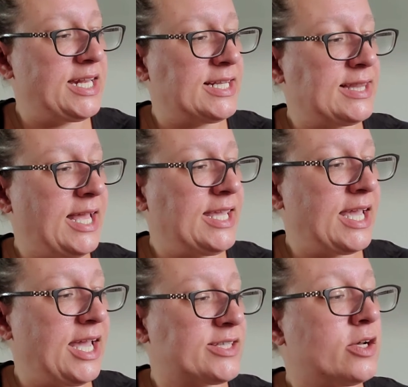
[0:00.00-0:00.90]
I like,
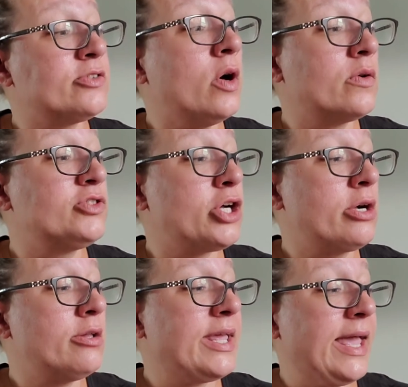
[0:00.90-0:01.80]
it's called, oh,
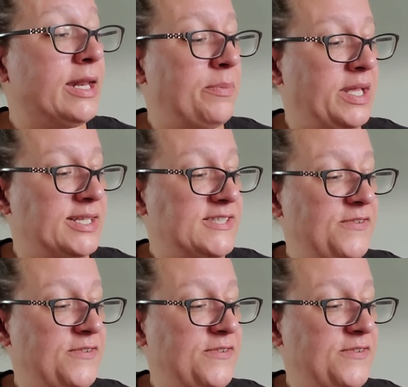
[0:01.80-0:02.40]
Jungle Canopy, and it's